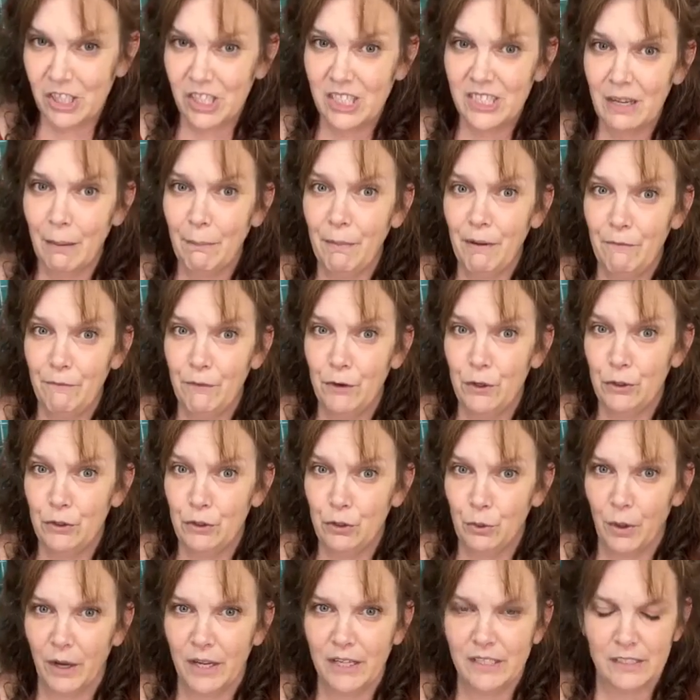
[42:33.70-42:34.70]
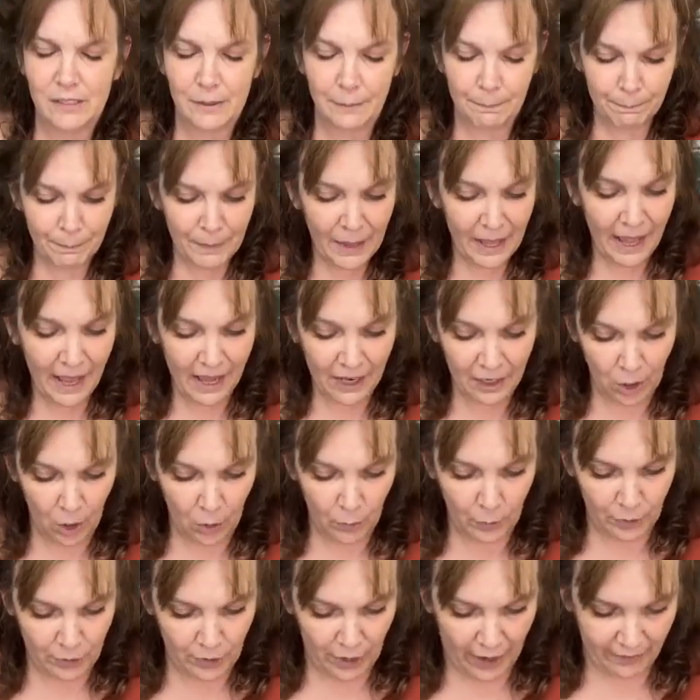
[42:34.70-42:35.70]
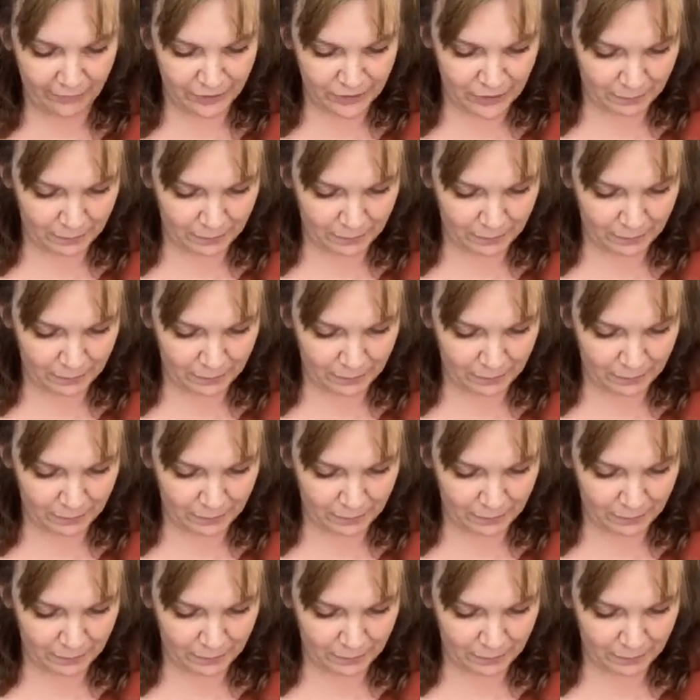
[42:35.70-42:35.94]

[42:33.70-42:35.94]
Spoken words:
But she sent me food twice, along with